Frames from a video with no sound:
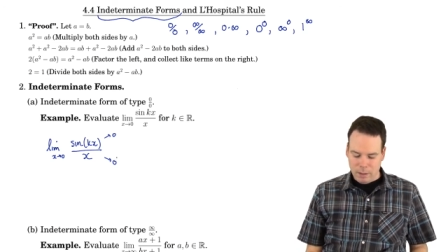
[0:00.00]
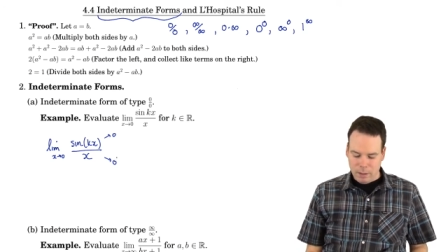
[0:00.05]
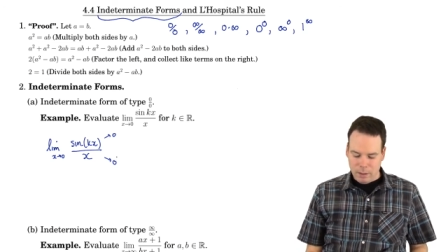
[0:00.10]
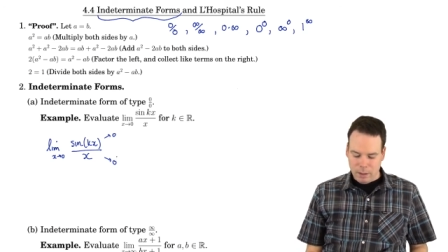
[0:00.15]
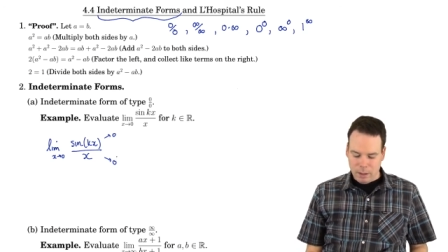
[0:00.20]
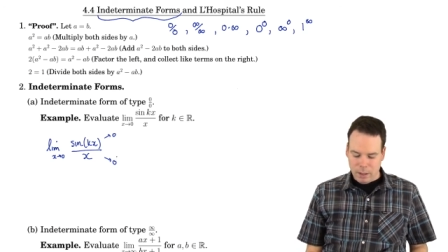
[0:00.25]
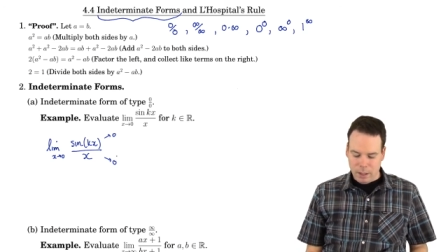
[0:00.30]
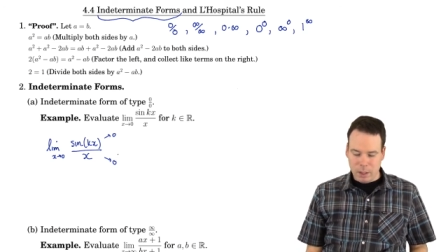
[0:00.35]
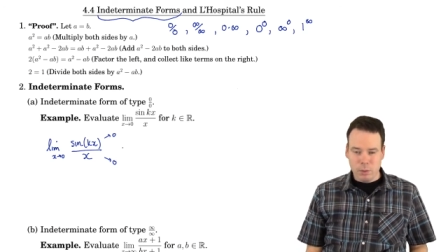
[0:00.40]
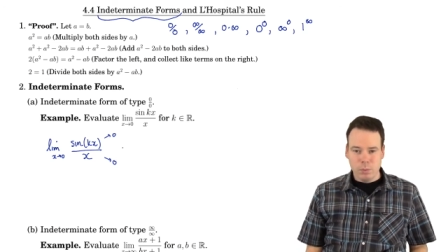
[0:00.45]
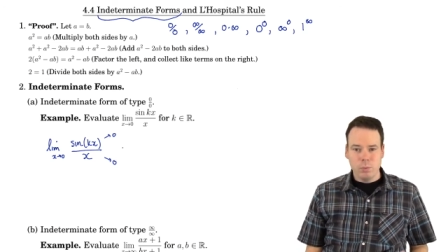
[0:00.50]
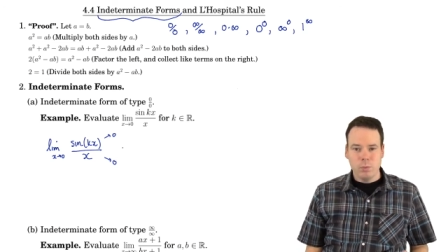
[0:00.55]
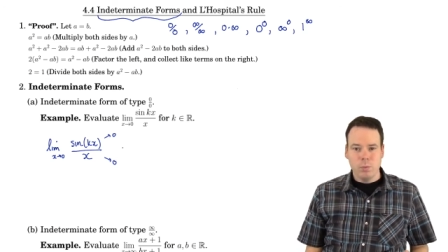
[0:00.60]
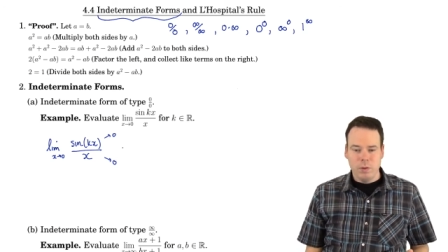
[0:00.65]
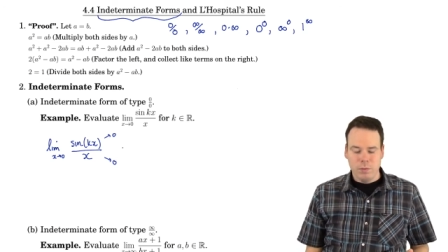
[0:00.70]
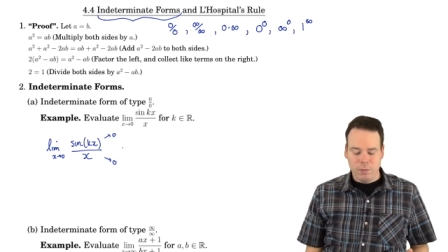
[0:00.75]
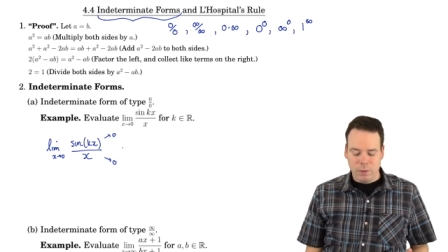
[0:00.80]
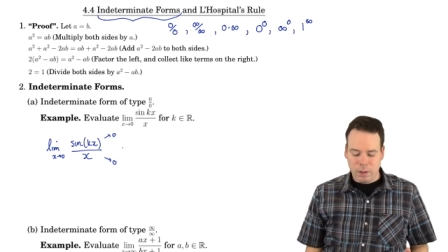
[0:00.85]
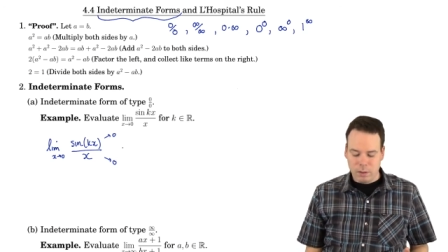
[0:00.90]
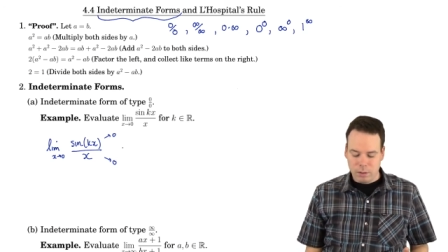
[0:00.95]
How did we
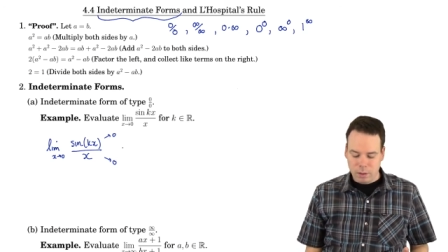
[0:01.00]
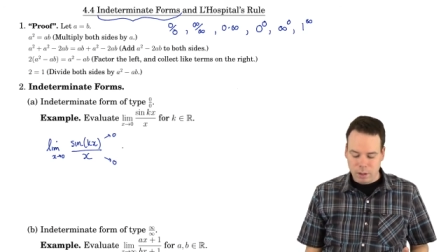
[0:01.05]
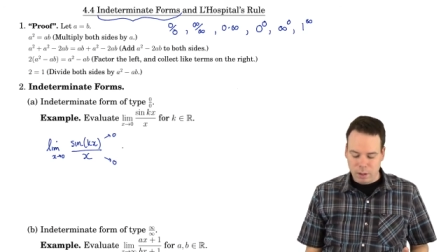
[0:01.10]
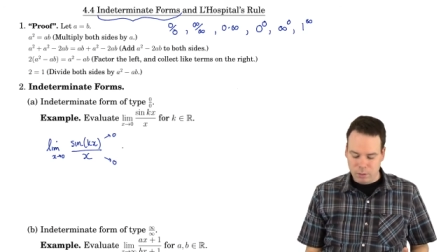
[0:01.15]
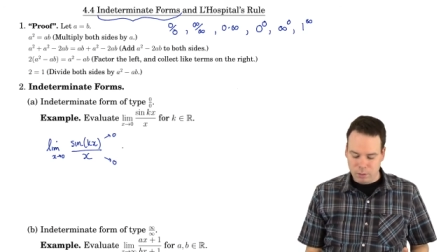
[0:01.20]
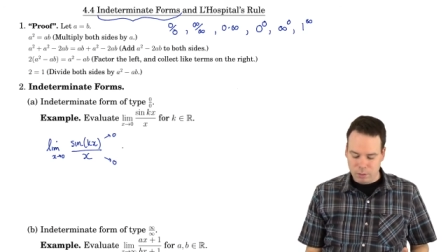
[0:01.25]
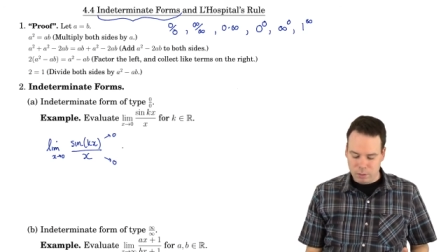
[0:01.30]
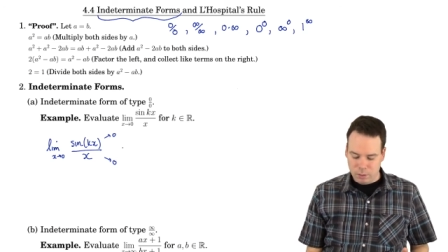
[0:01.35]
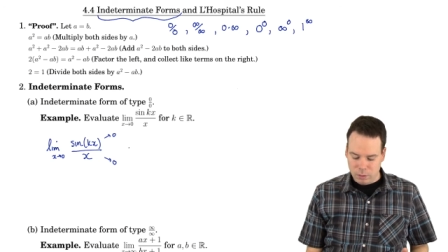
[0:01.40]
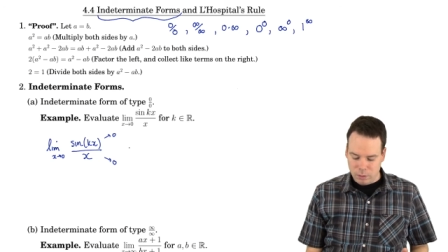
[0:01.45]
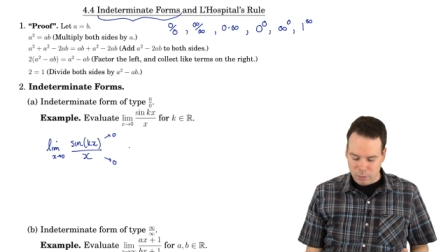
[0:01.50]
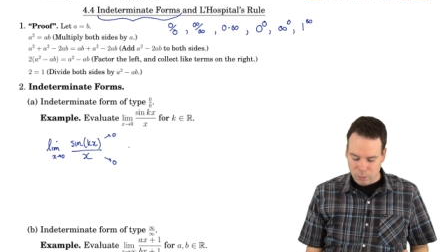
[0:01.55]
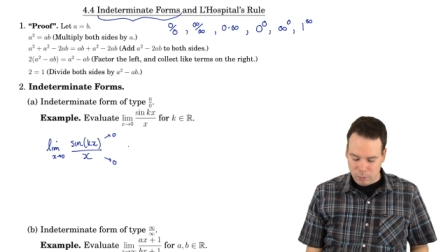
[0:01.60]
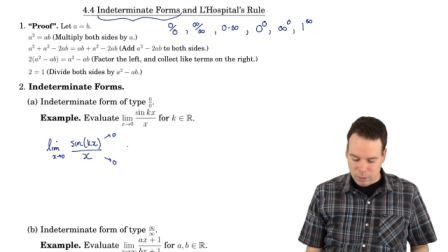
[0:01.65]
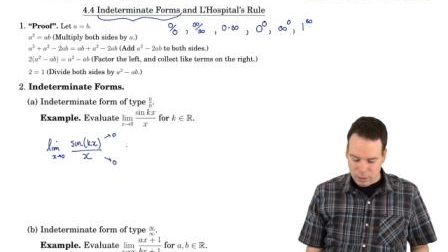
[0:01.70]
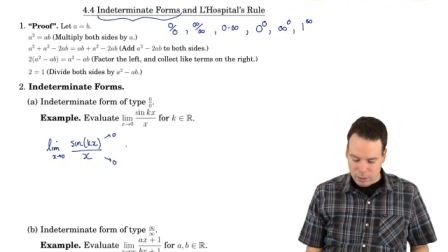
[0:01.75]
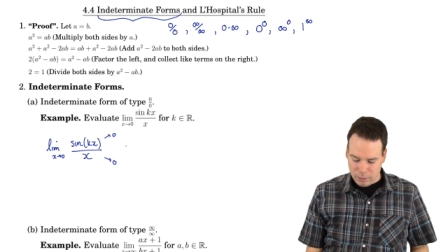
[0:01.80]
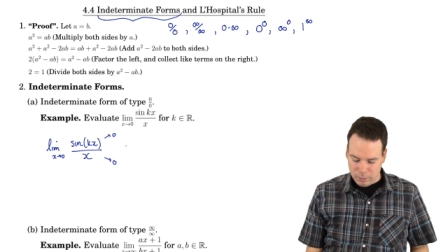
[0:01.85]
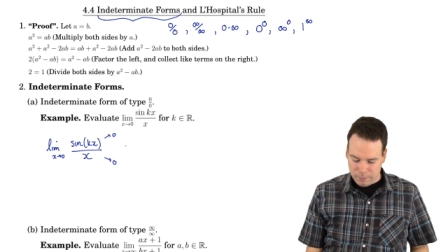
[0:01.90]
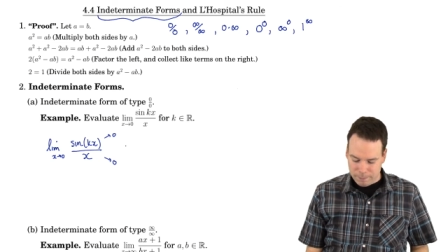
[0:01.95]
figure it out?
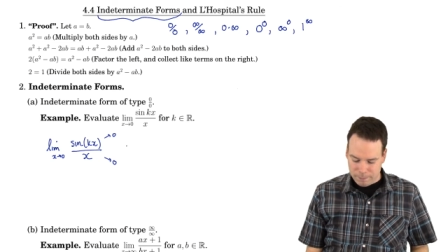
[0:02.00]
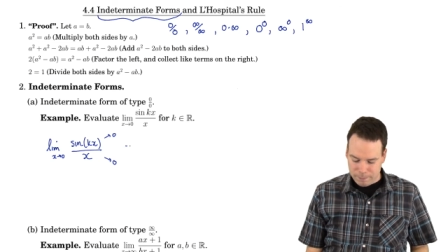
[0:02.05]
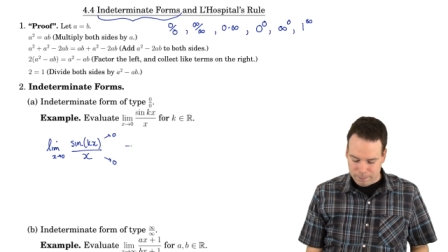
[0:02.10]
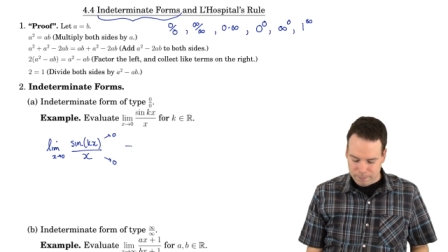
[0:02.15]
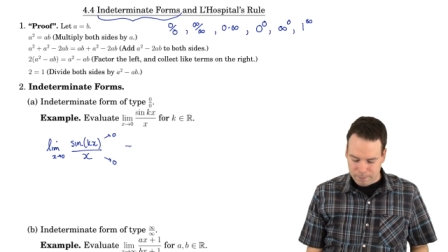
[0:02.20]
Well,